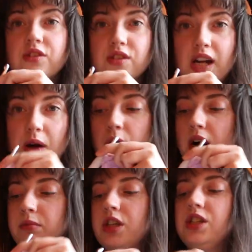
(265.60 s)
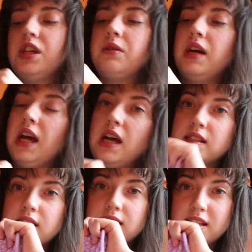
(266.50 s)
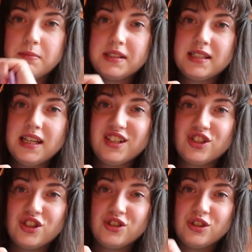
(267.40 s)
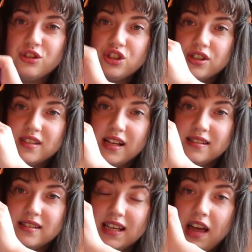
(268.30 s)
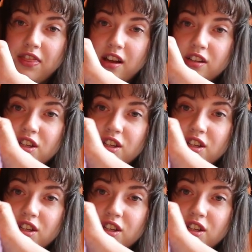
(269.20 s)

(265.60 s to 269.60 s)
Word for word: So now what I'm going to do is slip stitch the two short ends together